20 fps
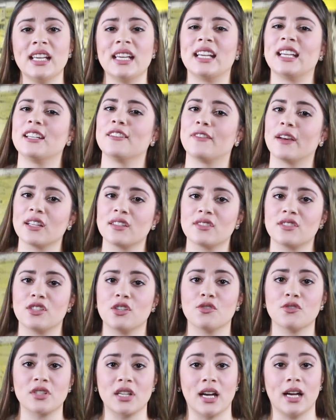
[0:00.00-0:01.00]
Invest
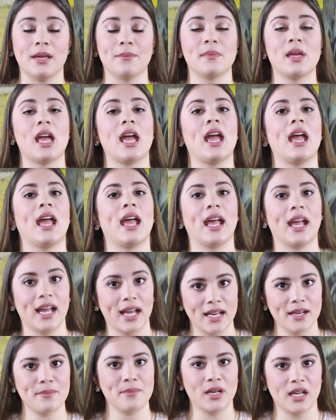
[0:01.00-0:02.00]
your time
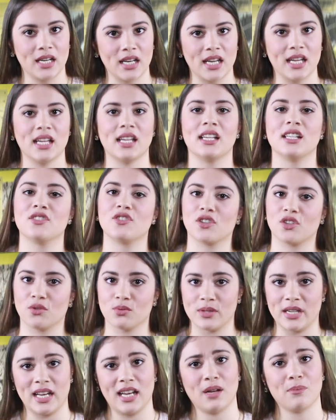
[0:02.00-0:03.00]
and money into
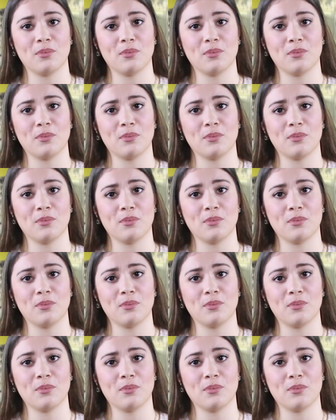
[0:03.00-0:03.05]
creating